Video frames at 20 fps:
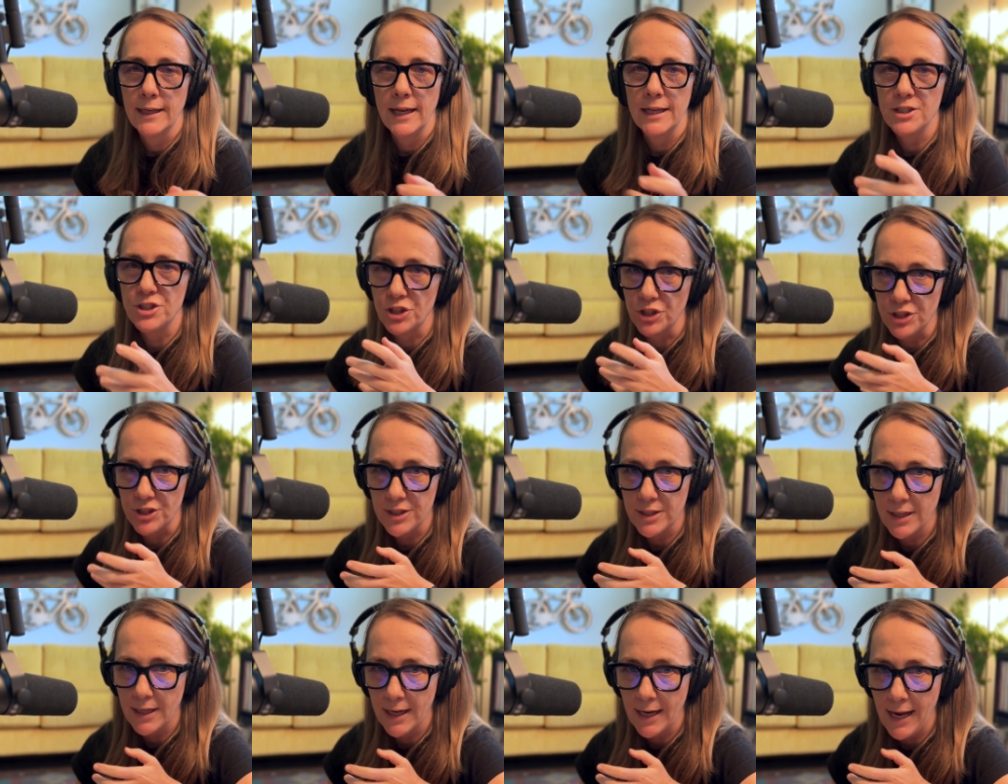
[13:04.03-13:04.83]
it's
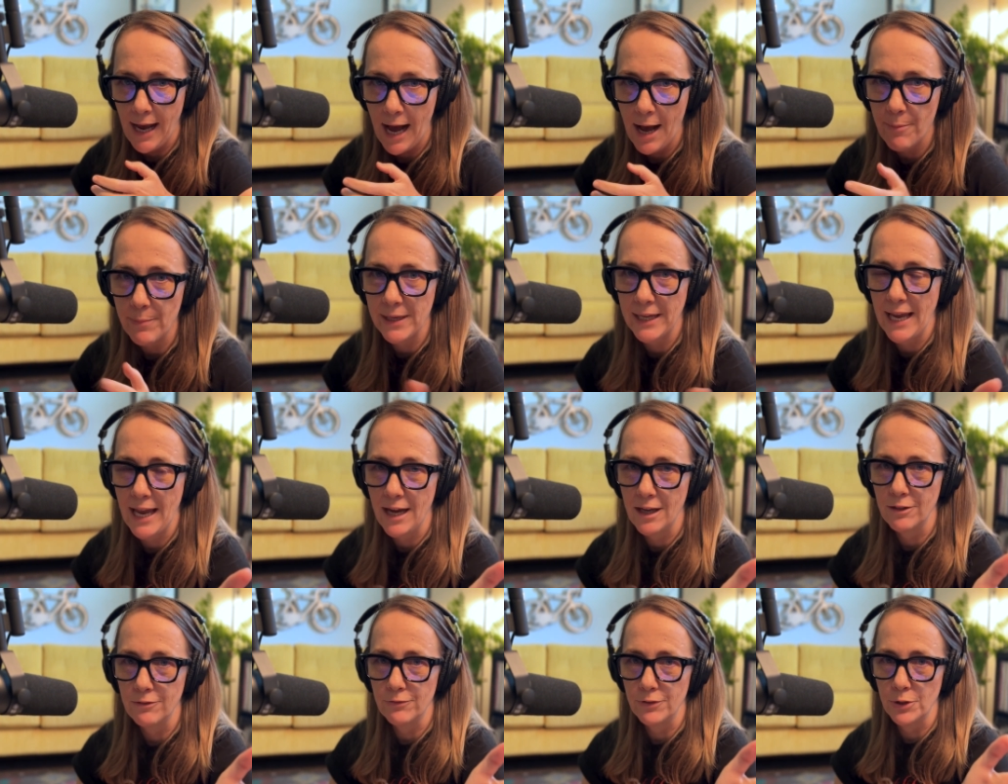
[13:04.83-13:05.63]
just coming
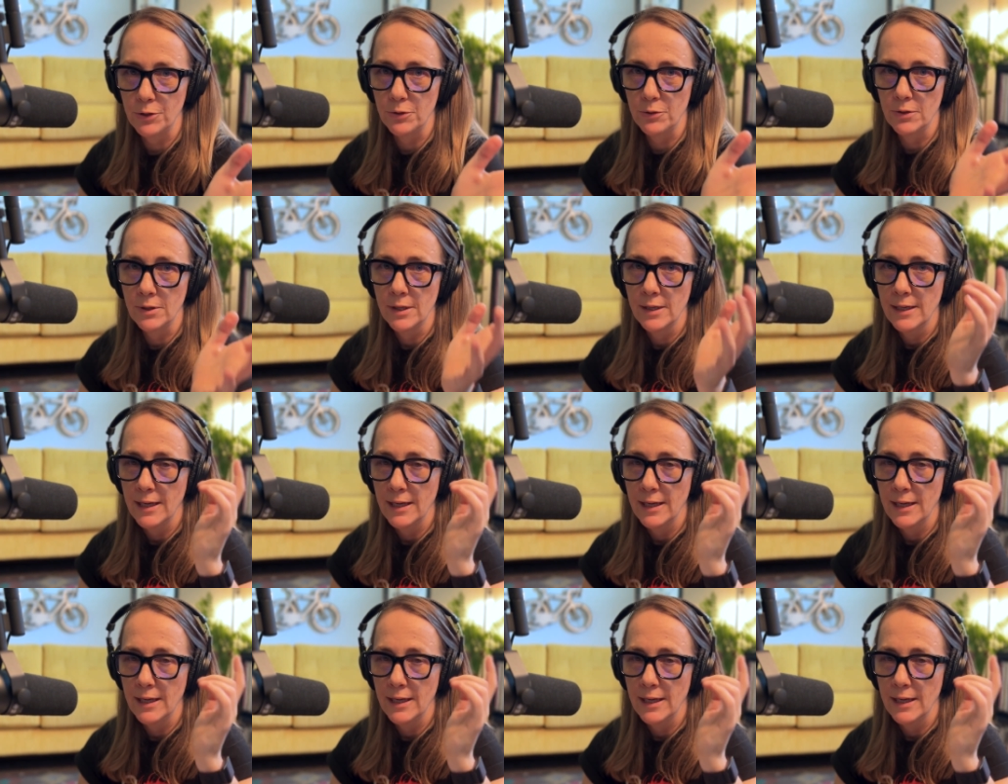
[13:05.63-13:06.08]
out of you.